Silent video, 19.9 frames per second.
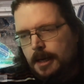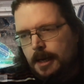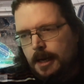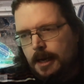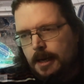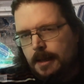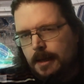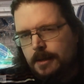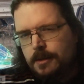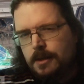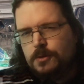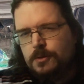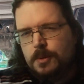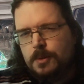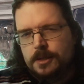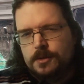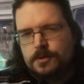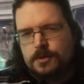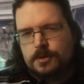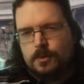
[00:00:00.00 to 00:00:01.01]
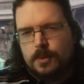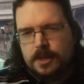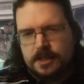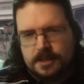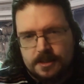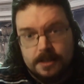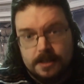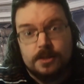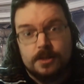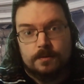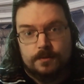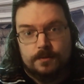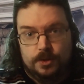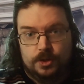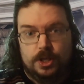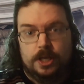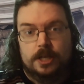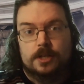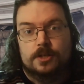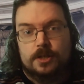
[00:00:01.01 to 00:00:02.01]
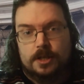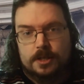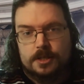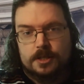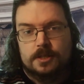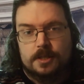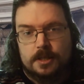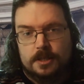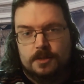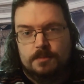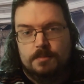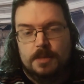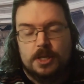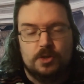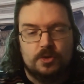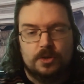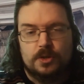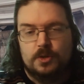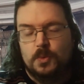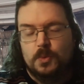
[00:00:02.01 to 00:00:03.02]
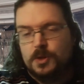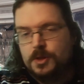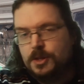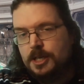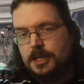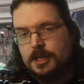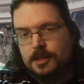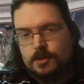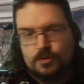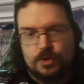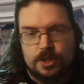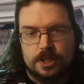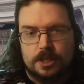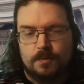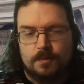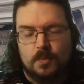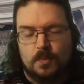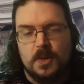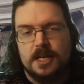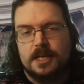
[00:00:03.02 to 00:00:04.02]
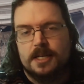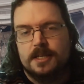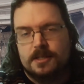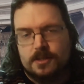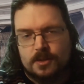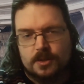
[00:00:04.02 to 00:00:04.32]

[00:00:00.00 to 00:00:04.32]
That's why it's quite sensitive to change, because it's measuring the one thing in 3 different ways.